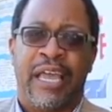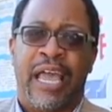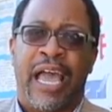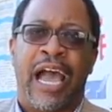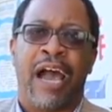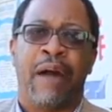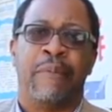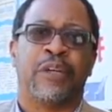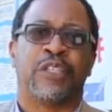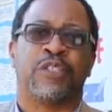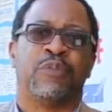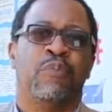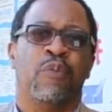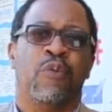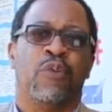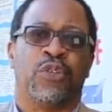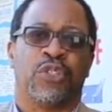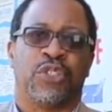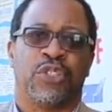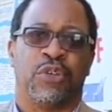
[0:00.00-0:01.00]
How much
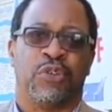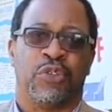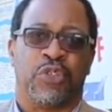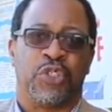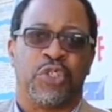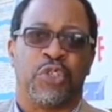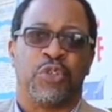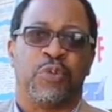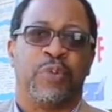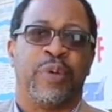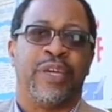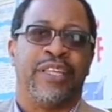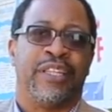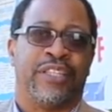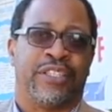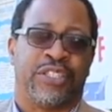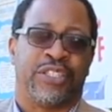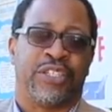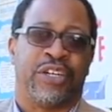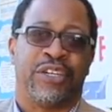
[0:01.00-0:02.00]
more so should we,
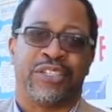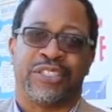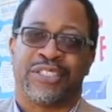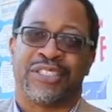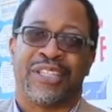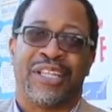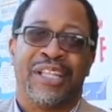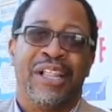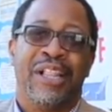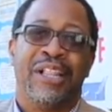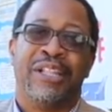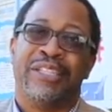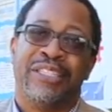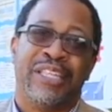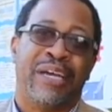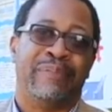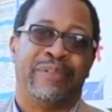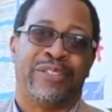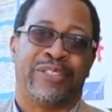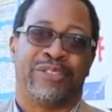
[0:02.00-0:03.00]
the church,
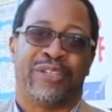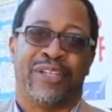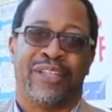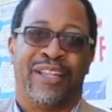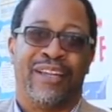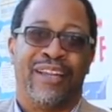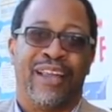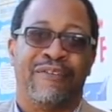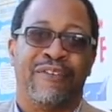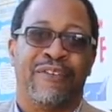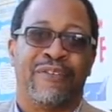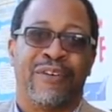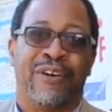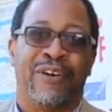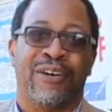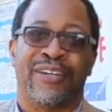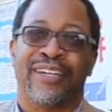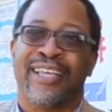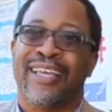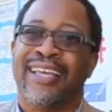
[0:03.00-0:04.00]
demonstrate the love of
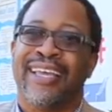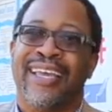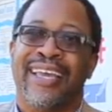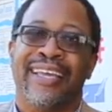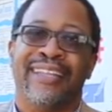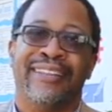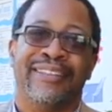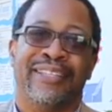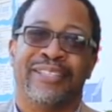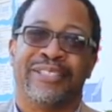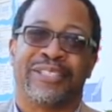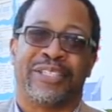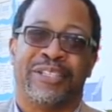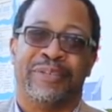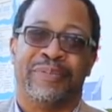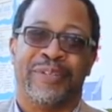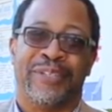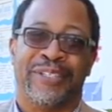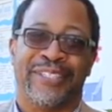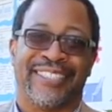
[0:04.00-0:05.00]
God in this
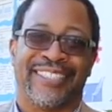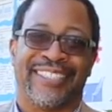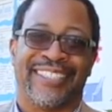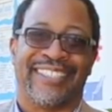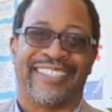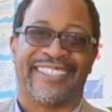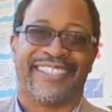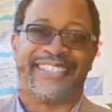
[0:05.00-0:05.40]
community?